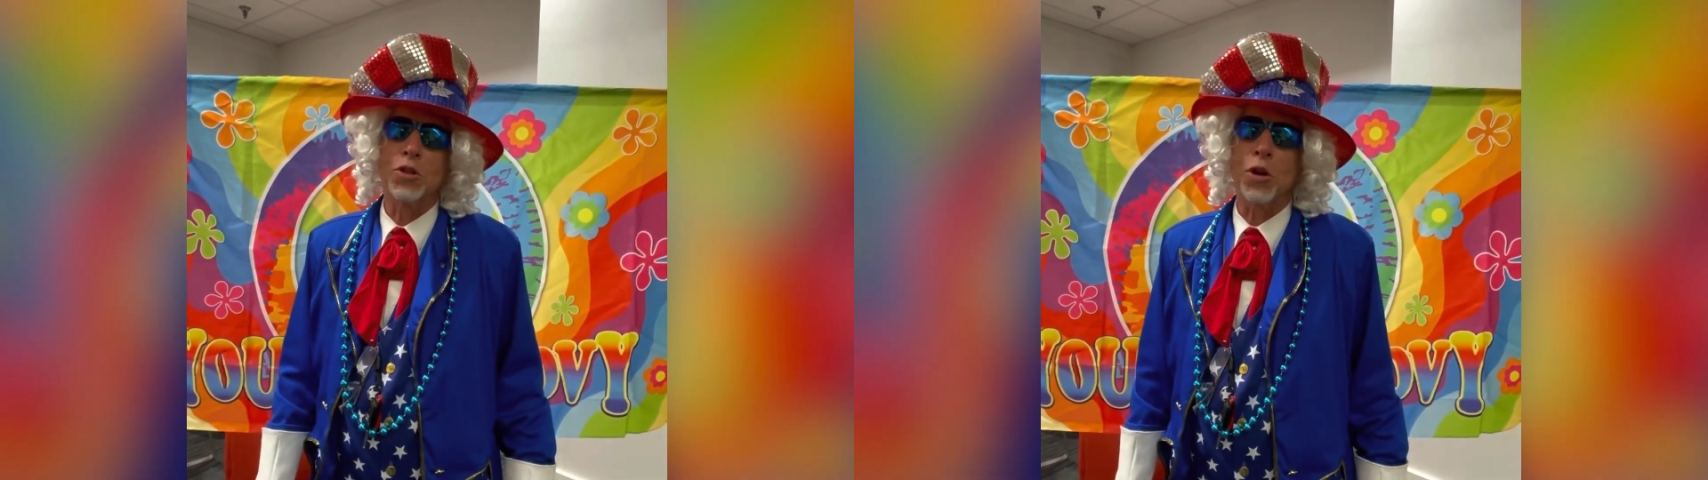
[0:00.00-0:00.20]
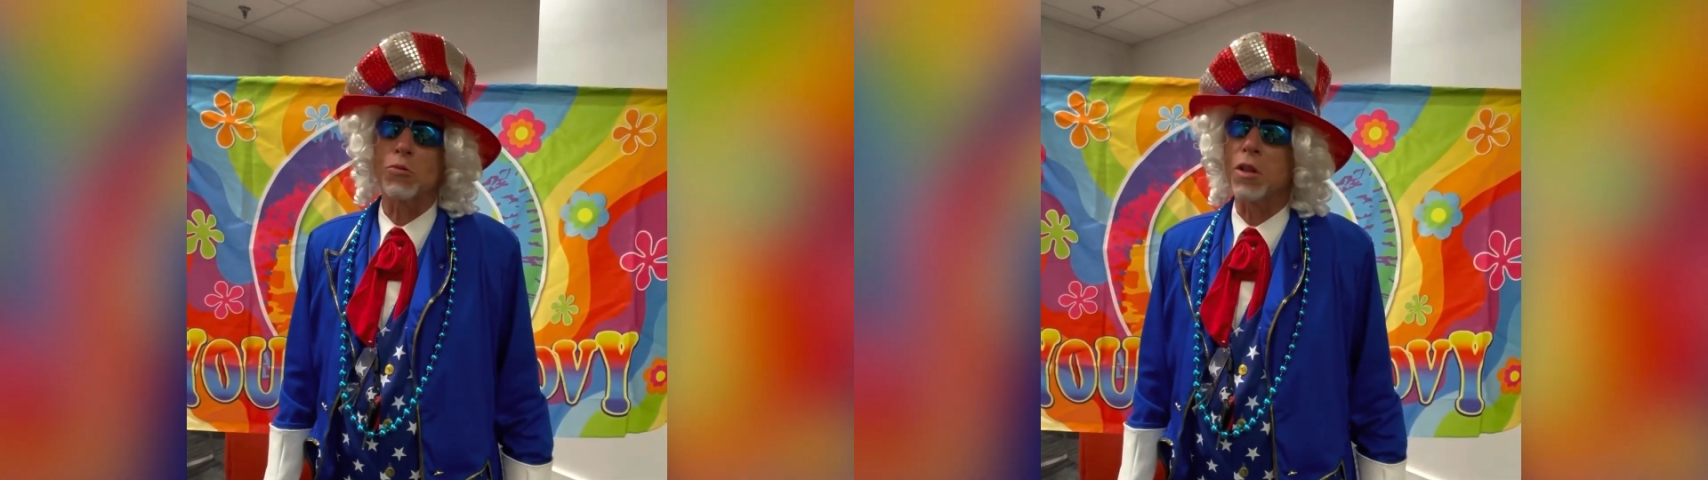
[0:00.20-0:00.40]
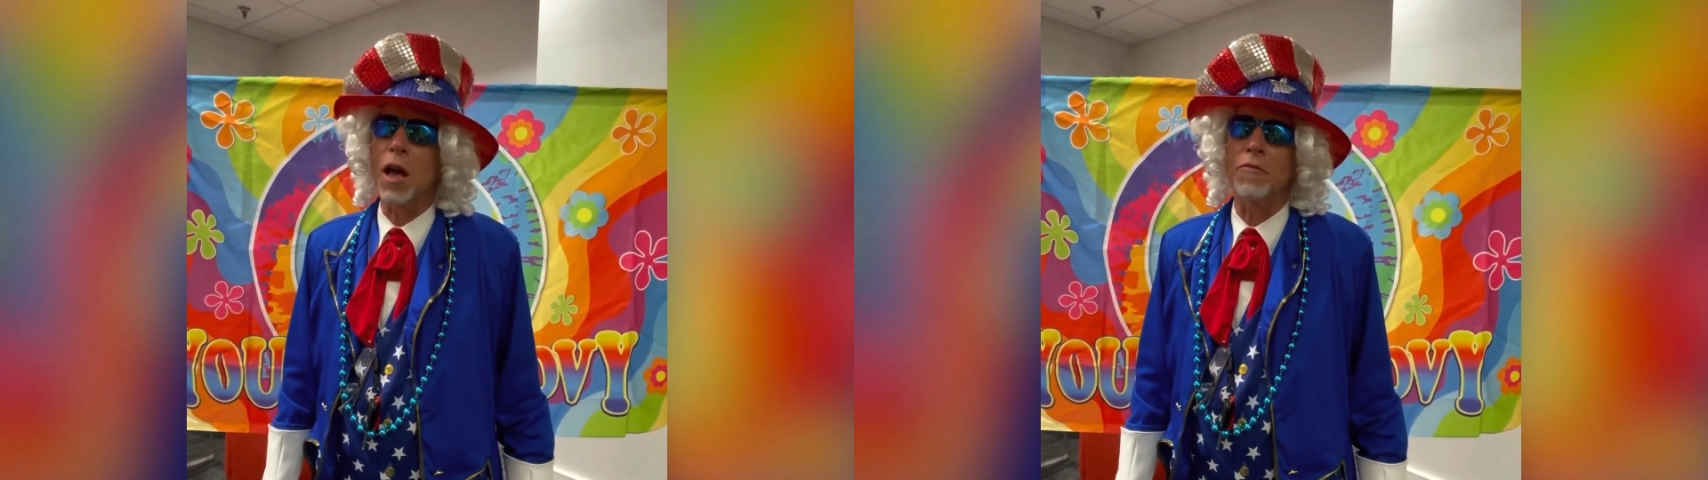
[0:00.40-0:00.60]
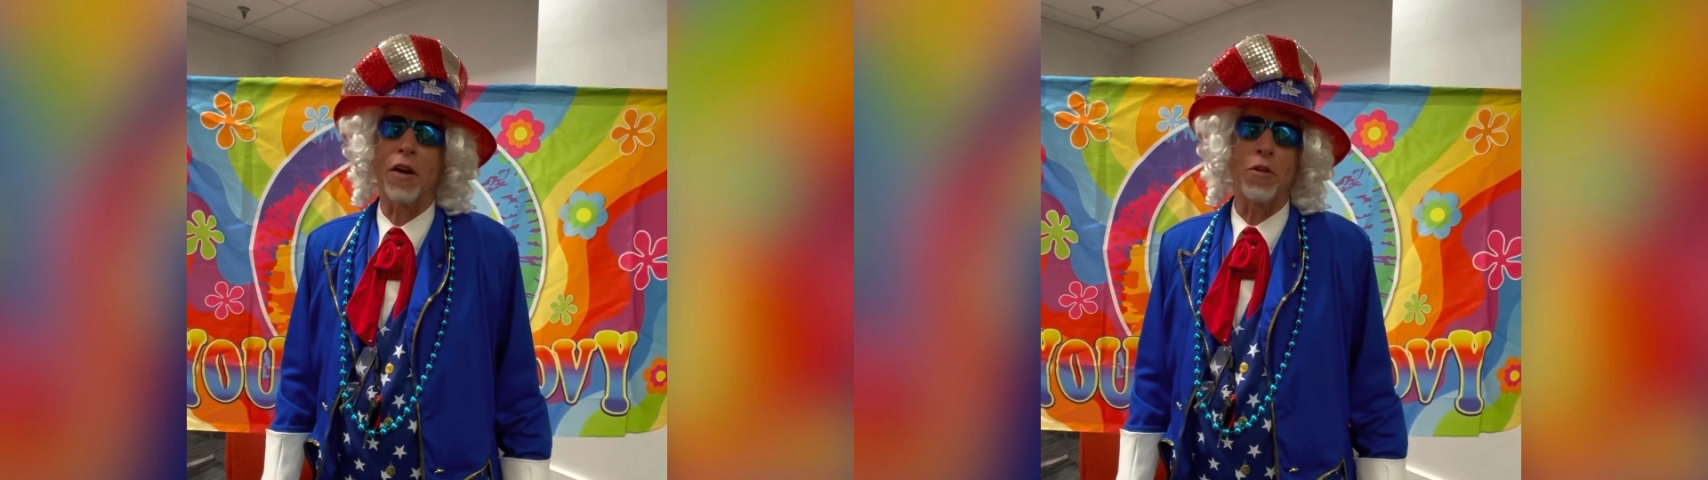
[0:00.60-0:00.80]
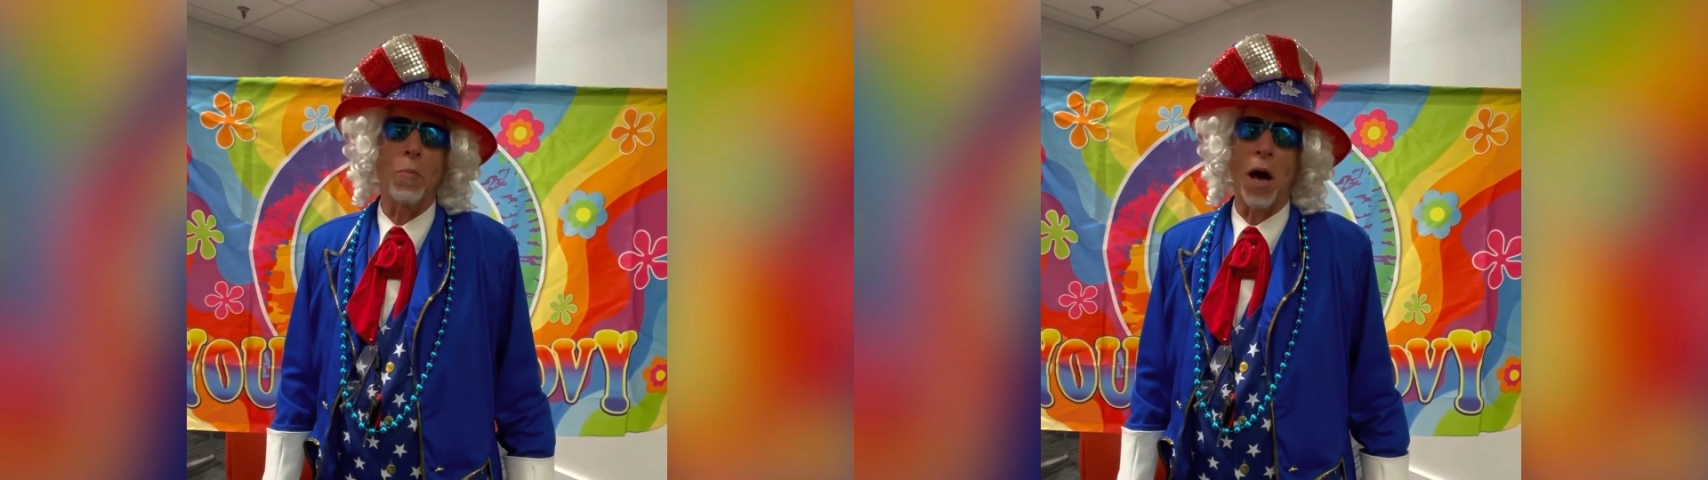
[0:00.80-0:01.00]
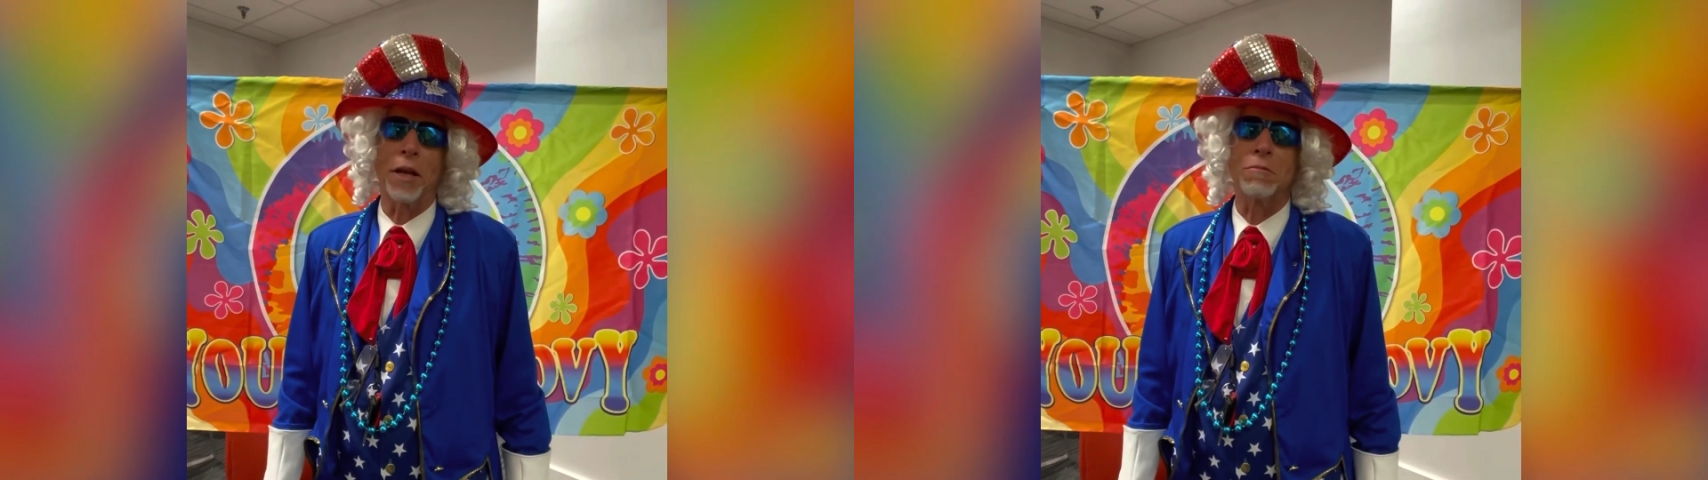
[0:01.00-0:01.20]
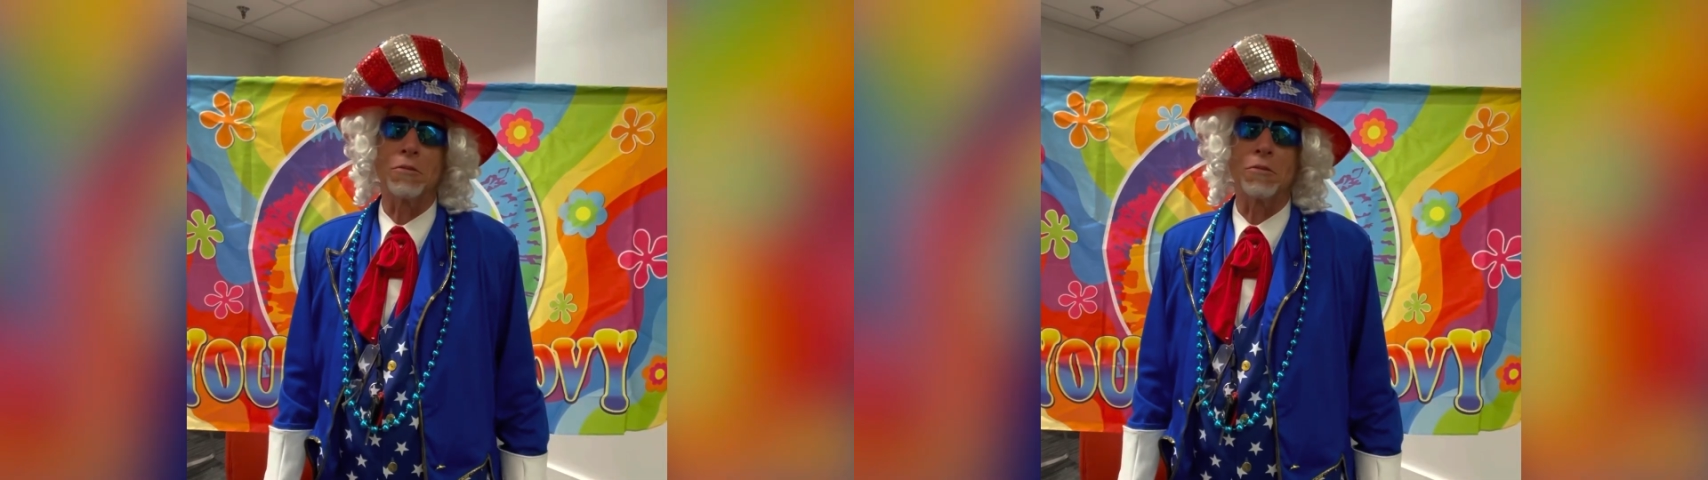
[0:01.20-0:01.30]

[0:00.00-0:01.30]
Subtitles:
shows love to everybody.